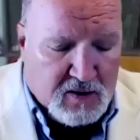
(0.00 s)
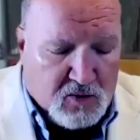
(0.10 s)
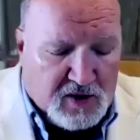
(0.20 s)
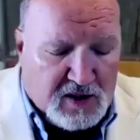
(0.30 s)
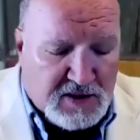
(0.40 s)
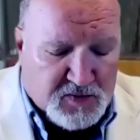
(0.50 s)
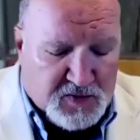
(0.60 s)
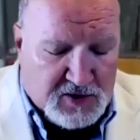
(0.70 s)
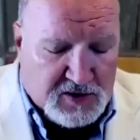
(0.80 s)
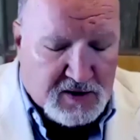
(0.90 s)
we as
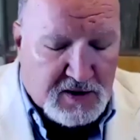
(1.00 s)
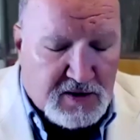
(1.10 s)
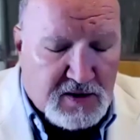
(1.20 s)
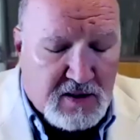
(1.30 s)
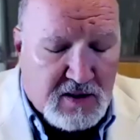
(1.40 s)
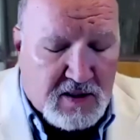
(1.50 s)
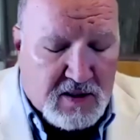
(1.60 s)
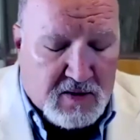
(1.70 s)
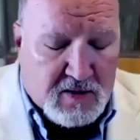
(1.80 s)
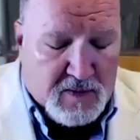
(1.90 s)
spiritualists
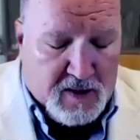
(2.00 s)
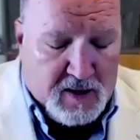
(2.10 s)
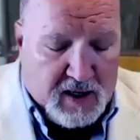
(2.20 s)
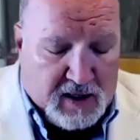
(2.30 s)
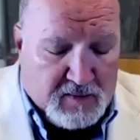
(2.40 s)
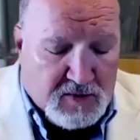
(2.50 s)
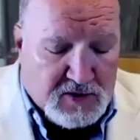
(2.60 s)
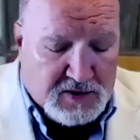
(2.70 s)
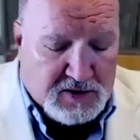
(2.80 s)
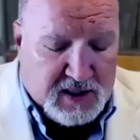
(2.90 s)
aim
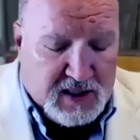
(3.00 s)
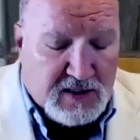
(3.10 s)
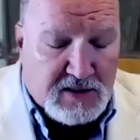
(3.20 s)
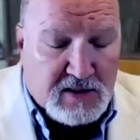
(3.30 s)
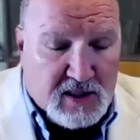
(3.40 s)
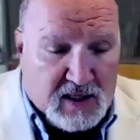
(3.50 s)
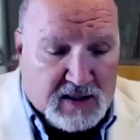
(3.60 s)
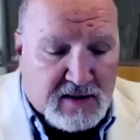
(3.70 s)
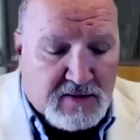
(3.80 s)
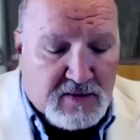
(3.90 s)
to stand as light,
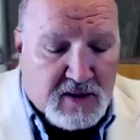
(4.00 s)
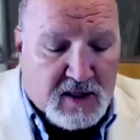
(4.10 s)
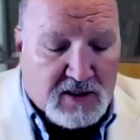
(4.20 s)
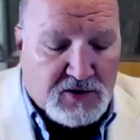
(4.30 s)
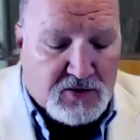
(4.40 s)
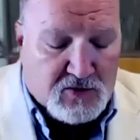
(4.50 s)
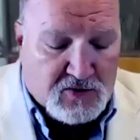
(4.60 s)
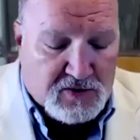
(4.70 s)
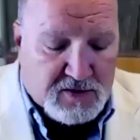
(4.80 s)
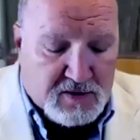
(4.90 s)
as
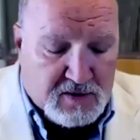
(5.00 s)
truth,